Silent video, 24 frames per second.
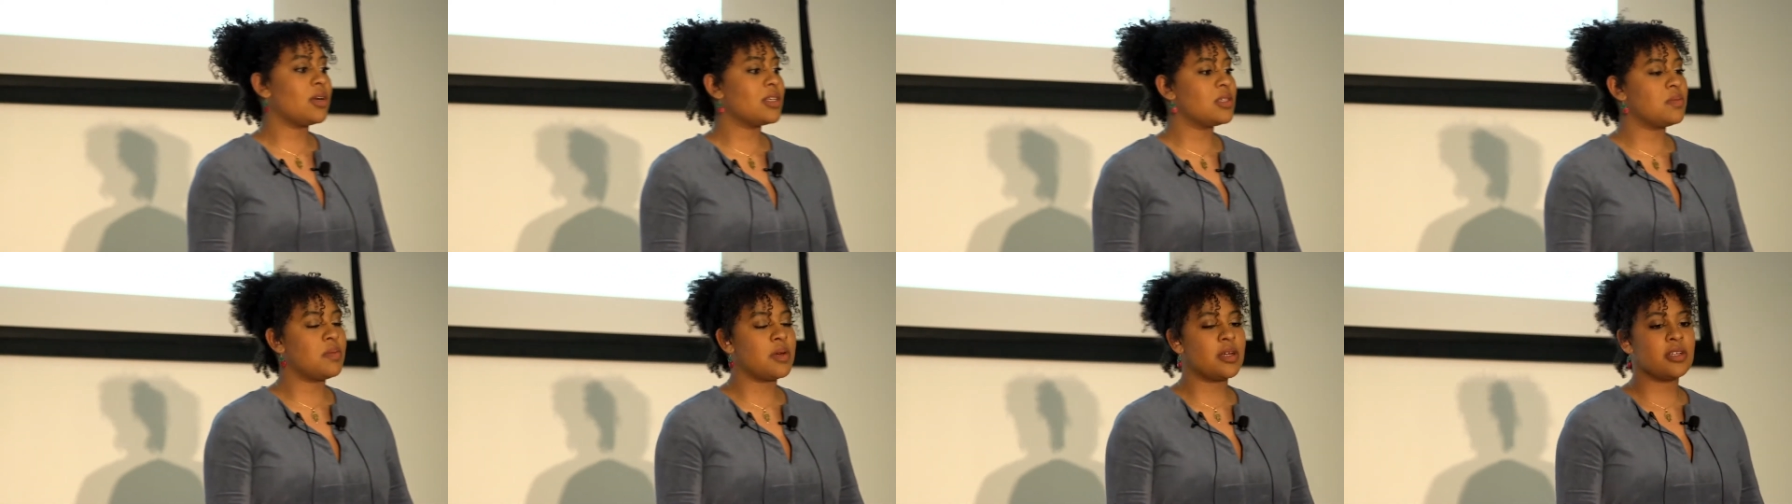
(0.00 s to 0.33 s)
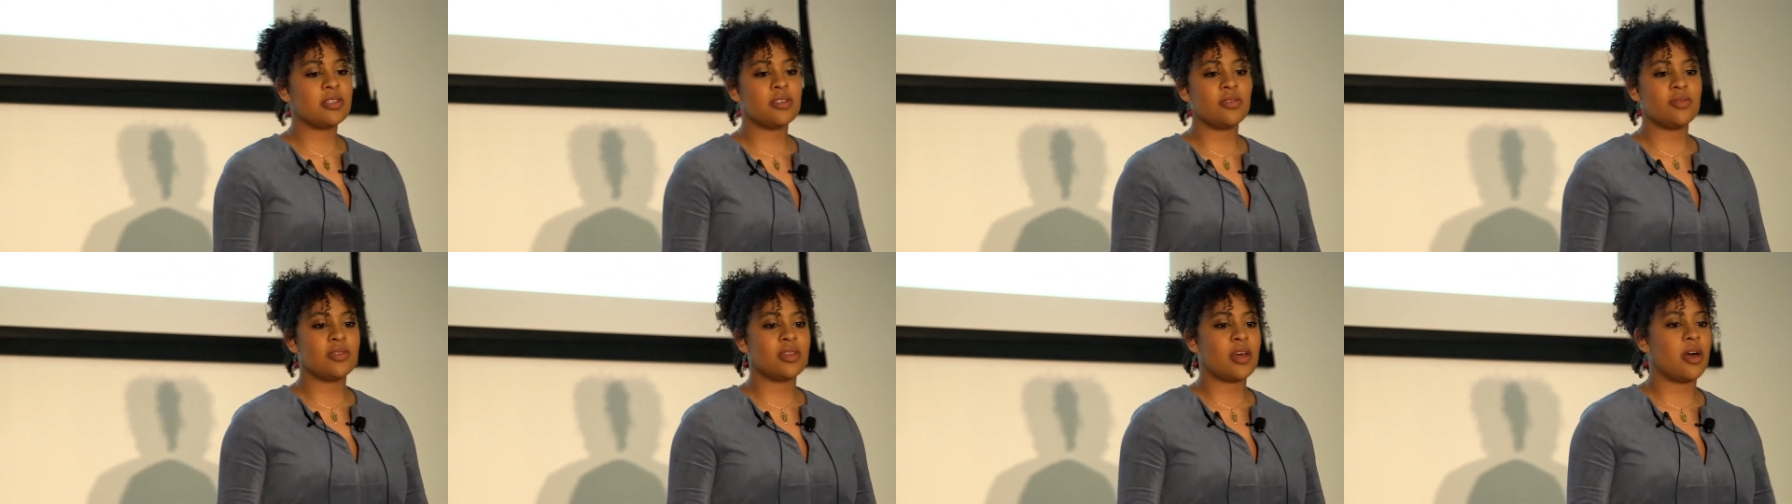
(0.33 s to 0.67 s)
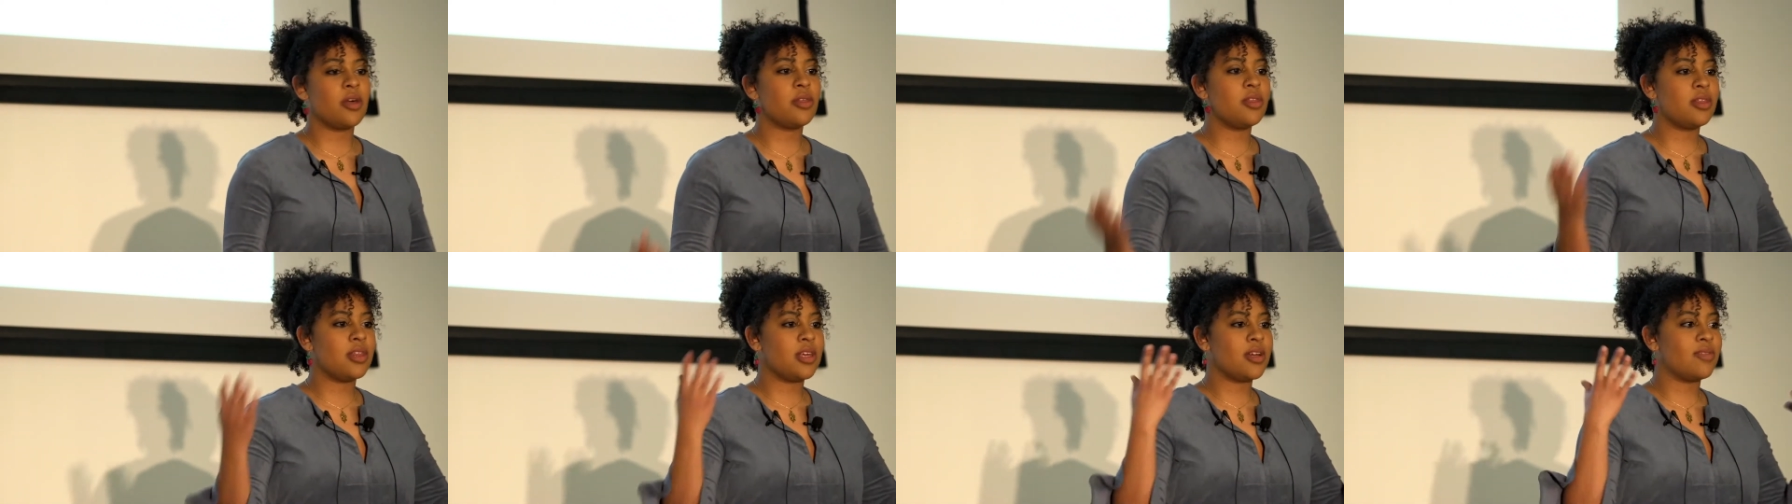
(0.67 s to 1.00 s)
experience. It was
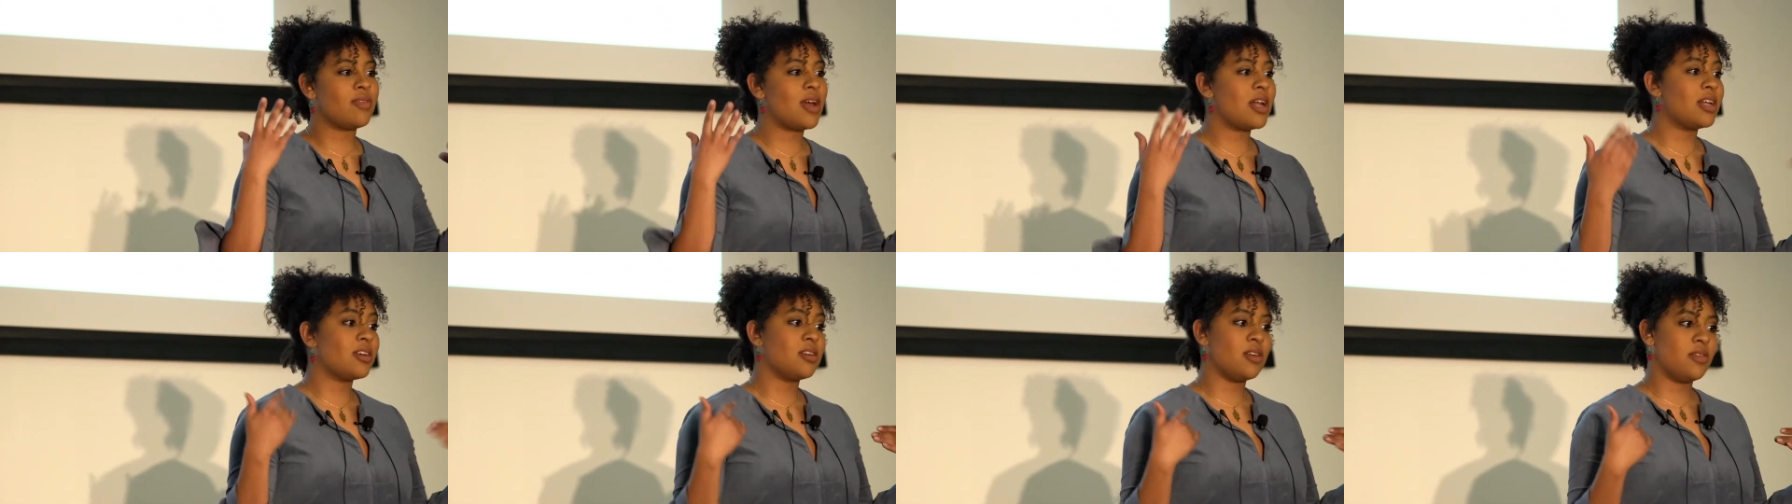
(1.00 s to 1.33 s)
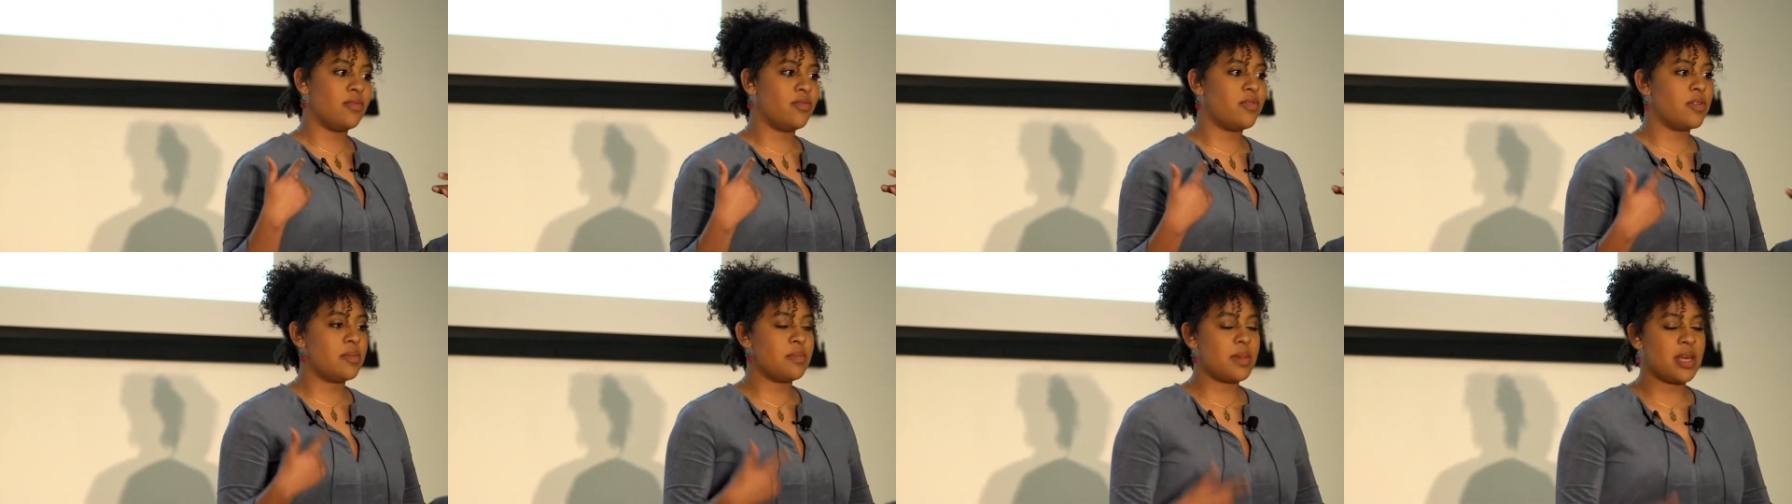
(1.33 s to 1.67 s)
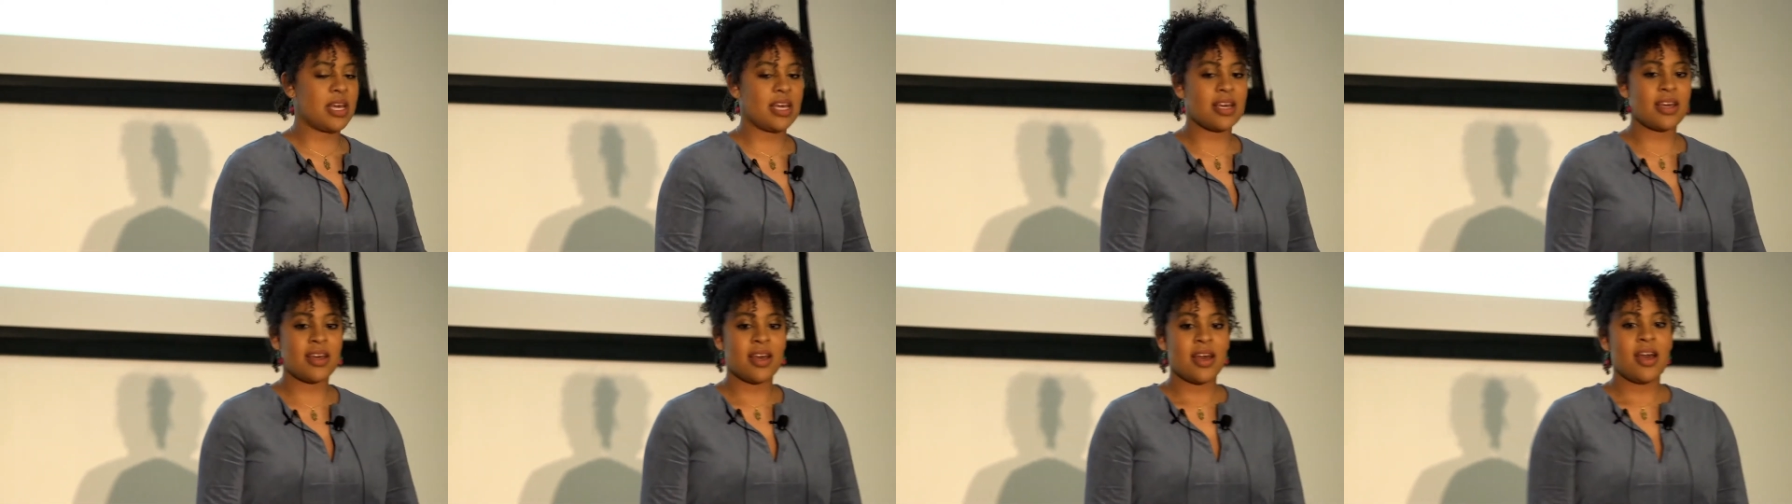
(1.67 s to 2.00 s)
all theoretical for
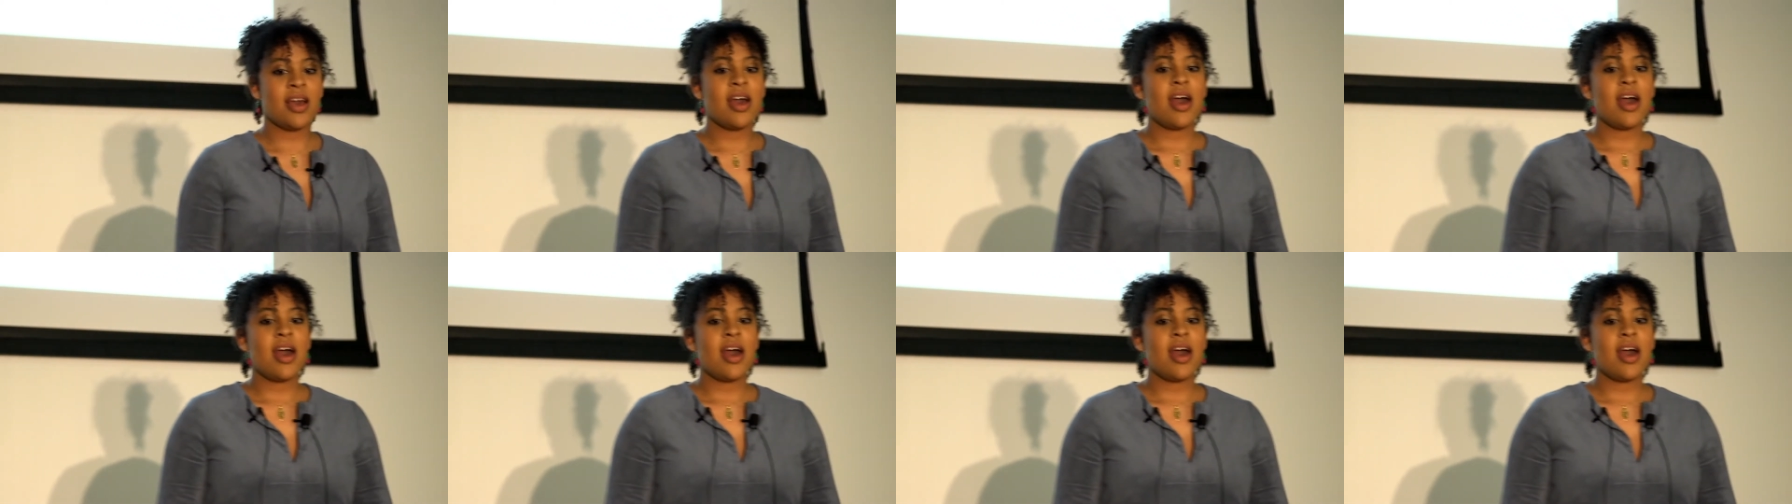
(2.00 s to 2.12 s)
me.